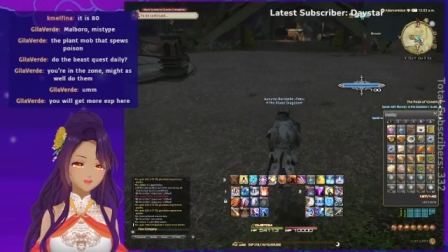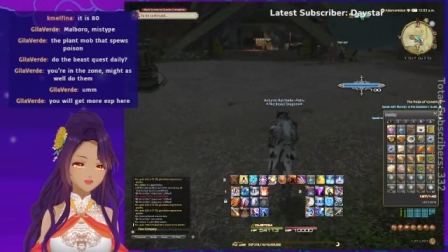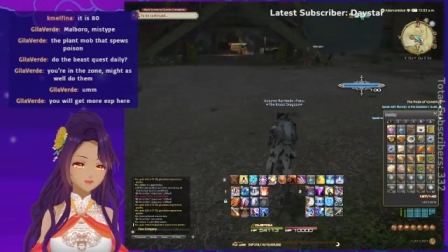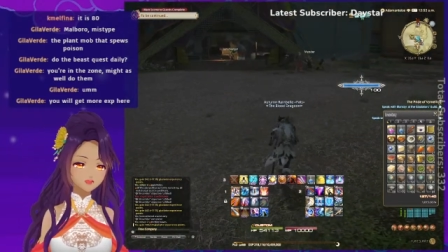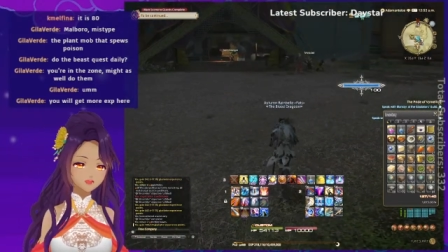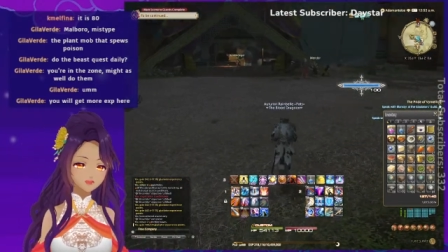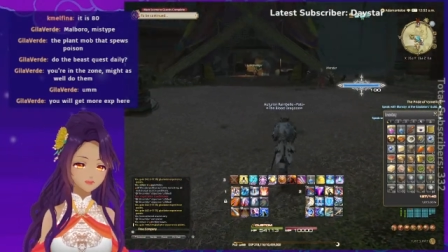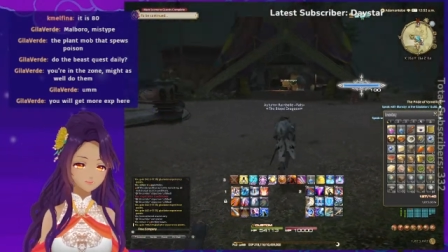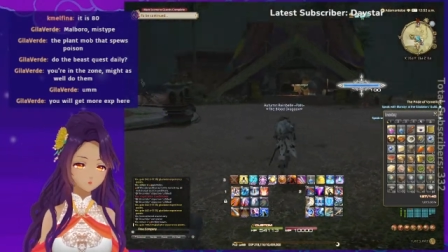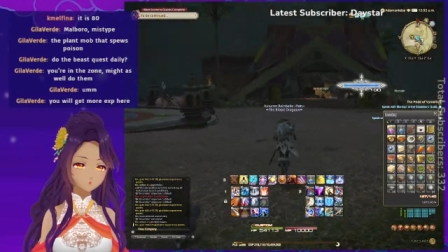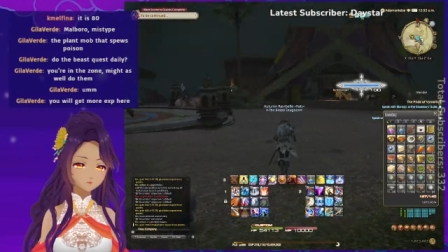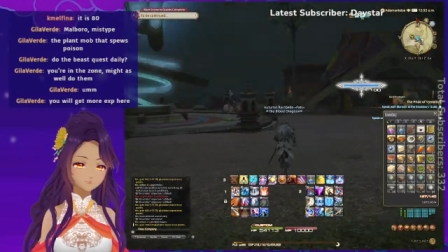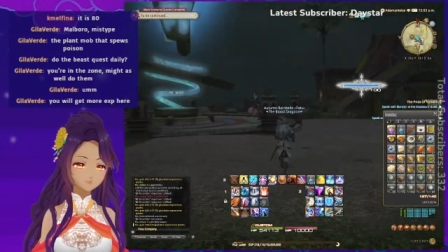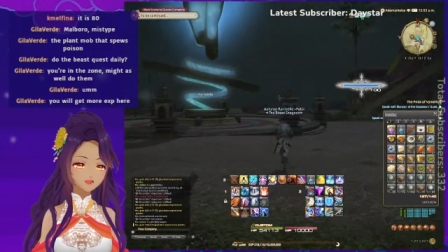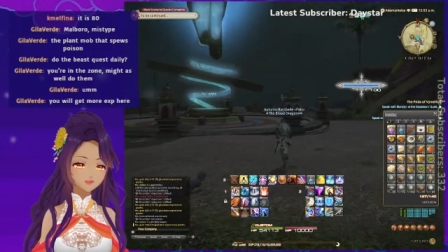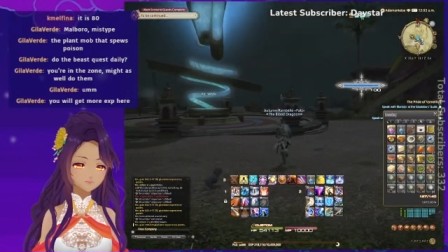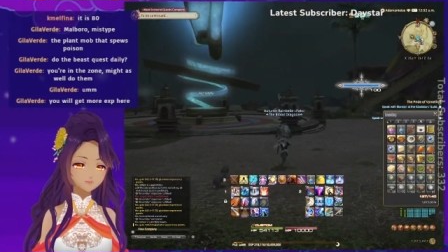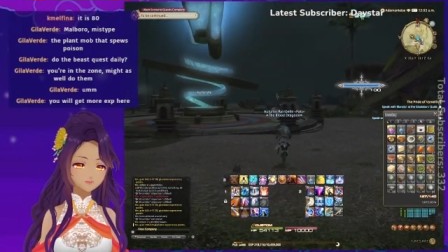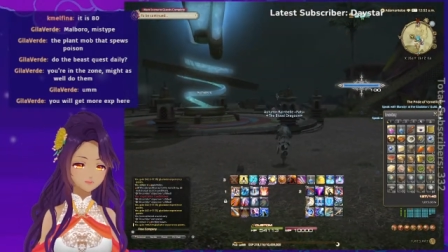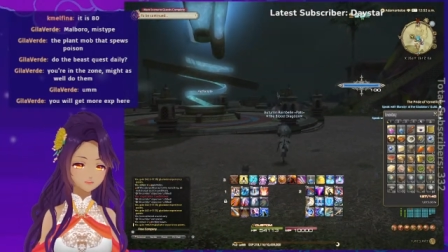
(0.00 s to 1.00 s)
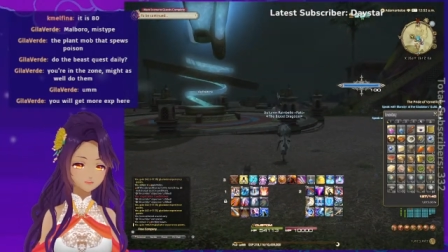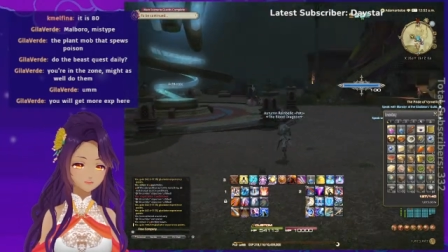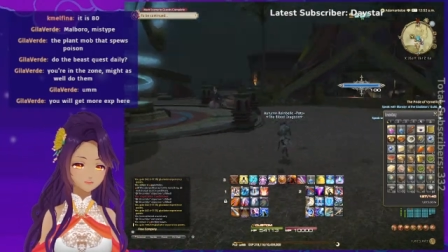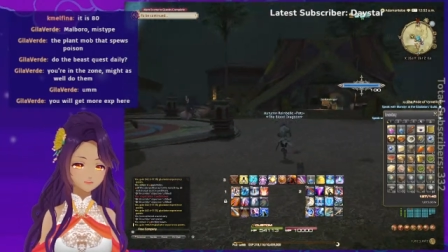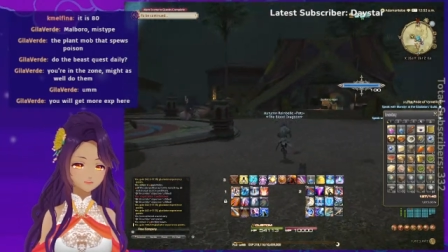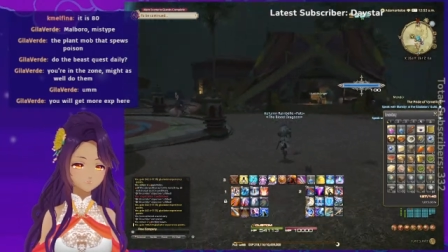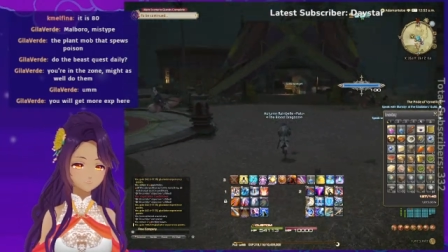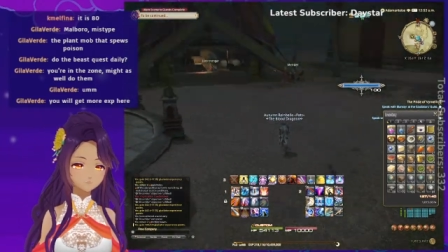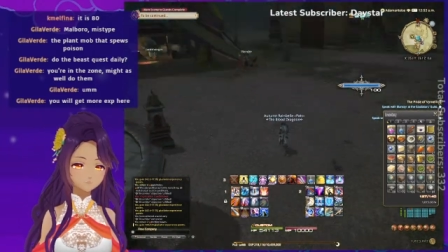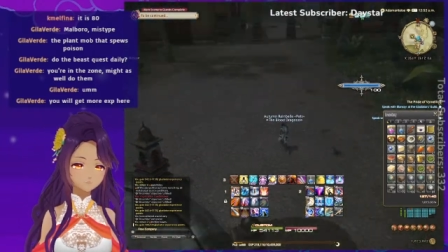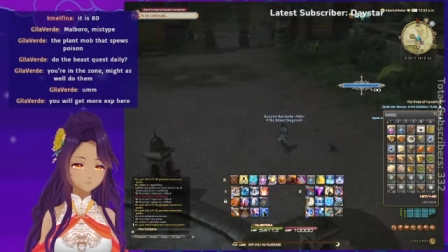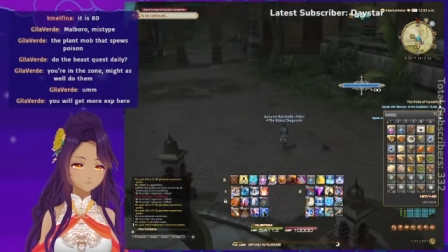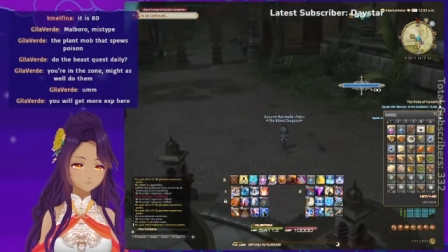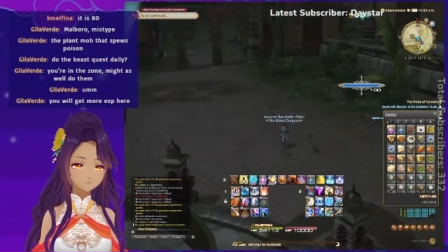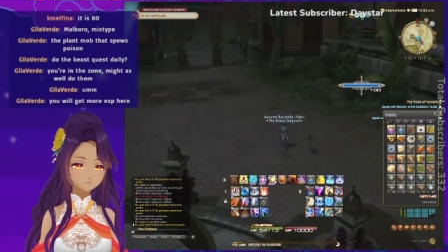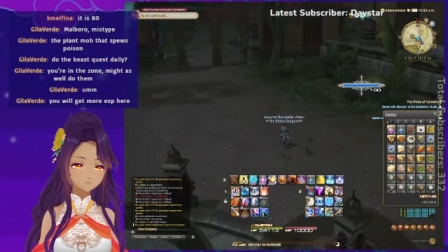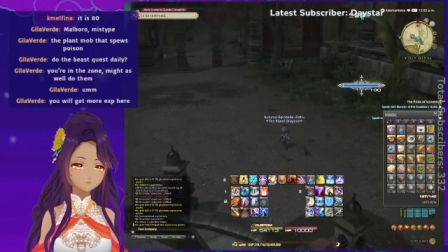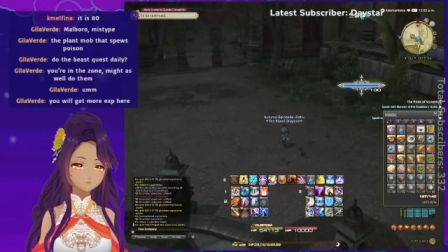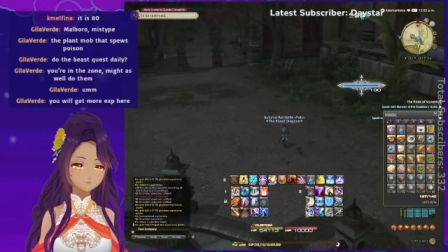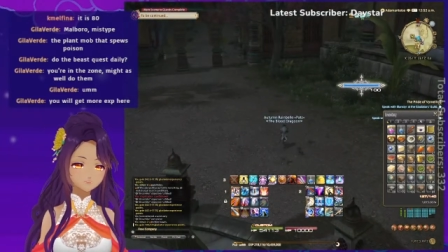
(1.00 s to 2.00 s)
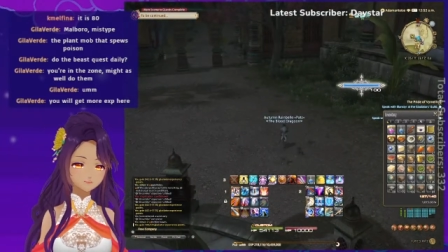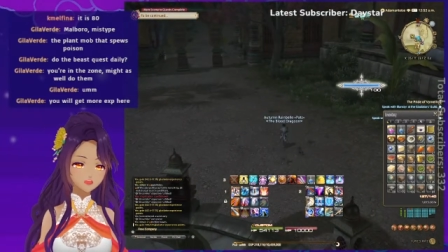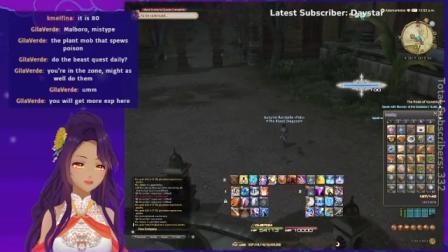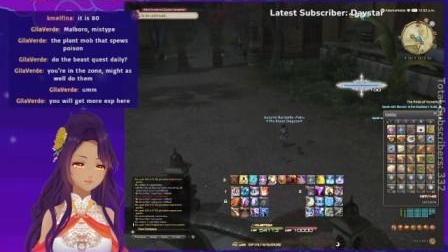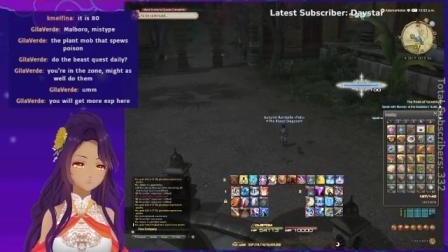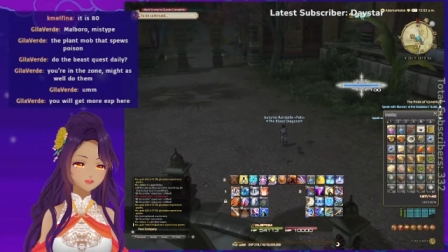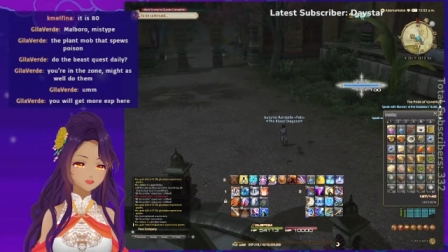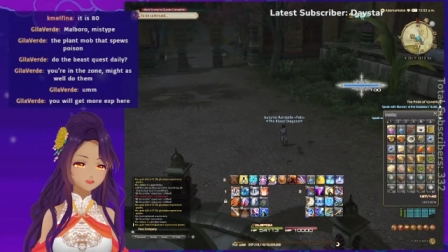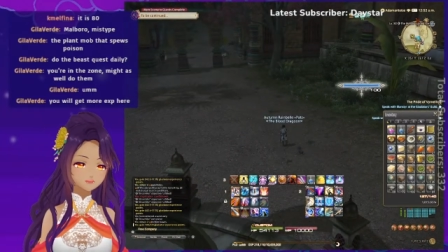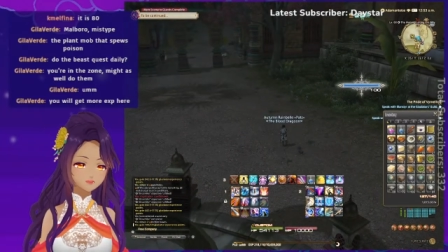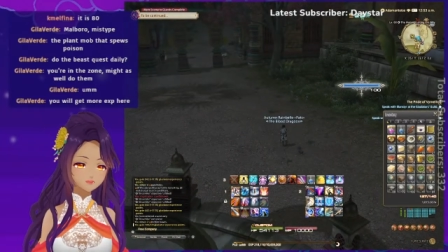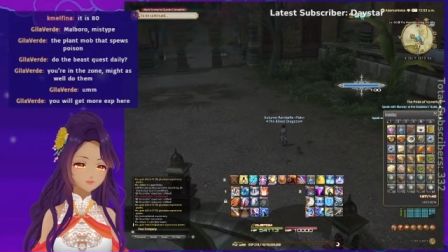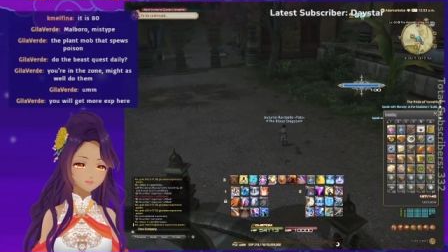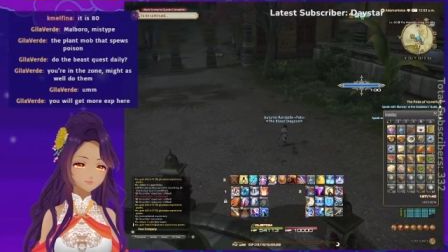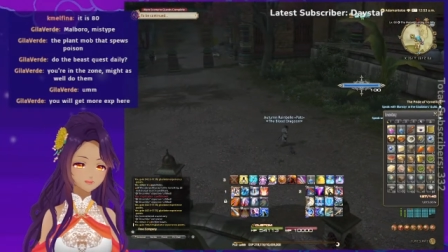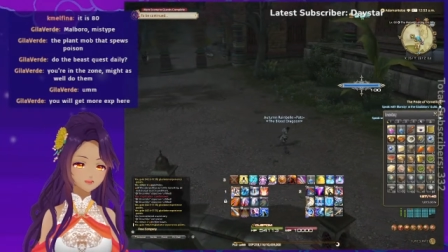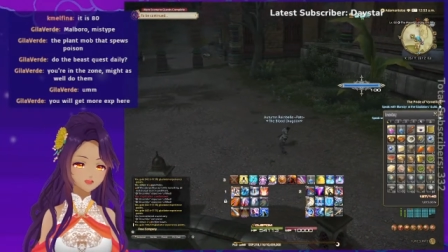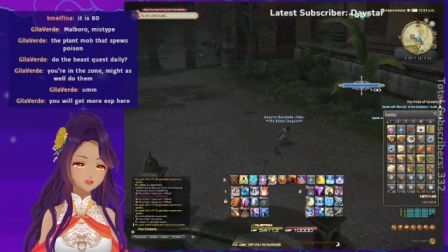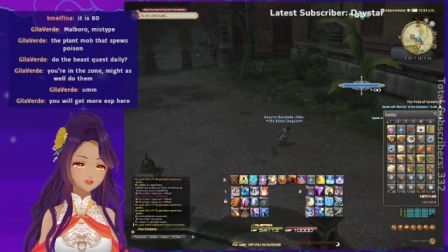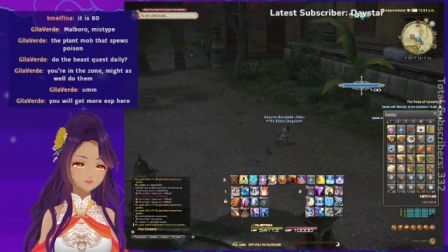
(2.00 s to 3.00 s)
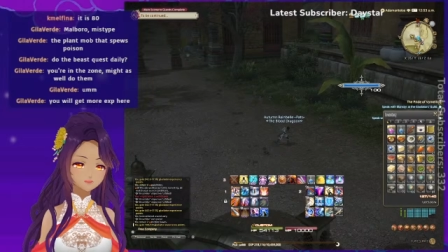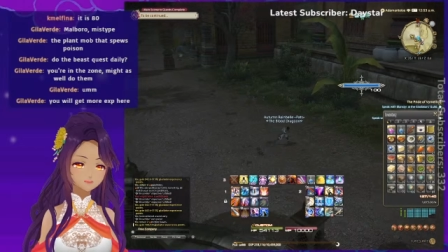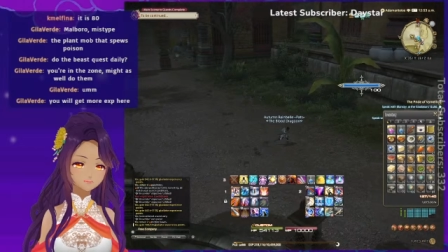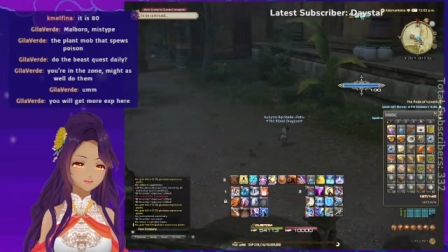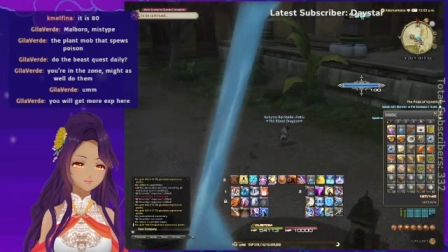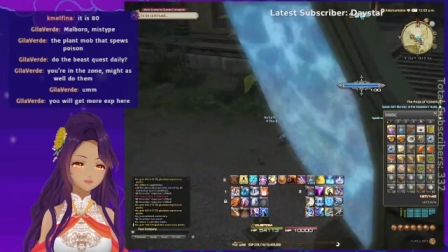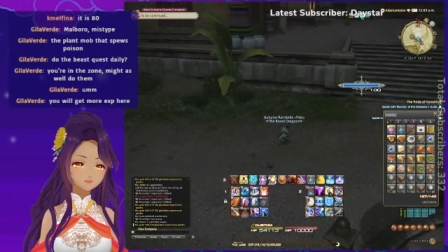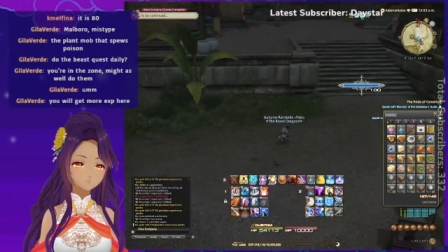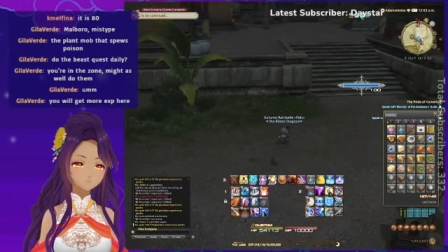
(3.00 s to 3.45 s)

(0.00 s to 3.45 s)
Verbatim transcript: as I can do stuff here. There also seems to be a thing up here.